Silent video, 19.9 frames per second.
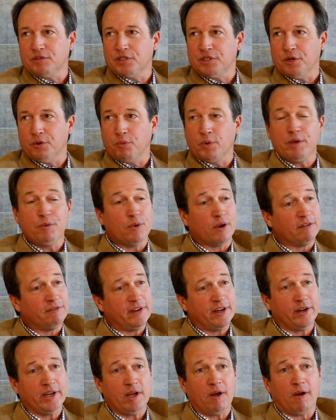So we work
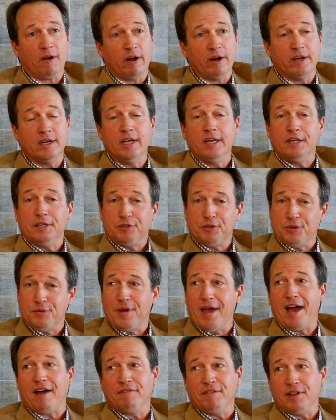very hard to
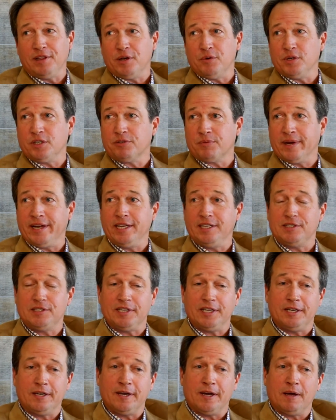have the lowest rates,
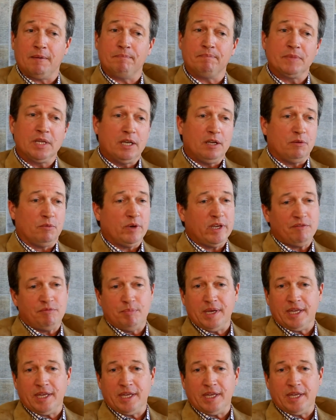and um, we've